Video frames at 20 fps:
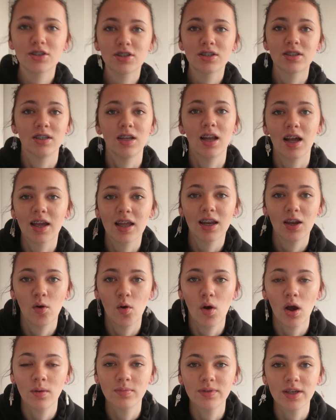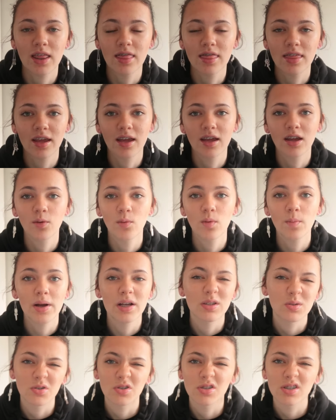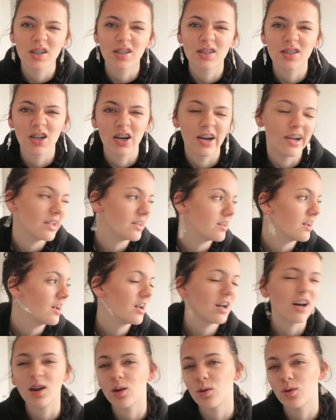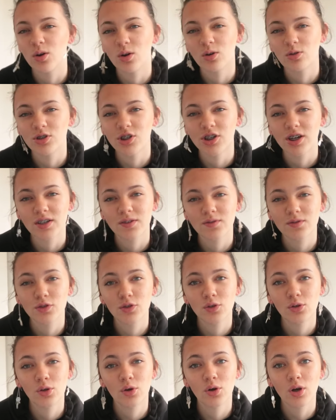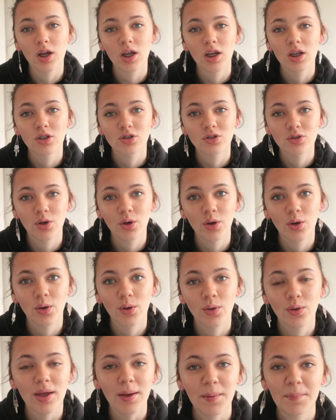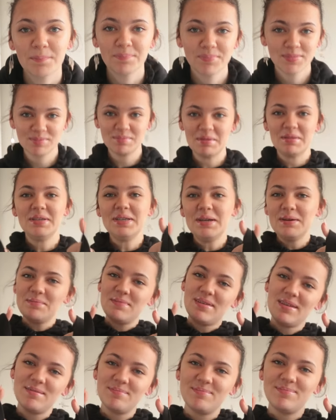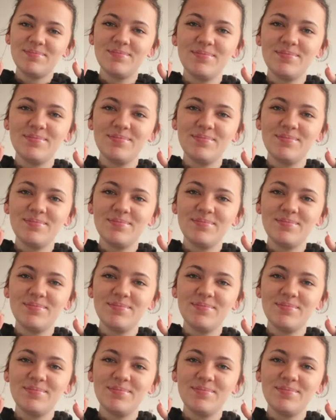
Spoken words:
I just did like a little update thing. We might as well just get started. I don't want to hold you guys for too long. So yeah, spend the day with me.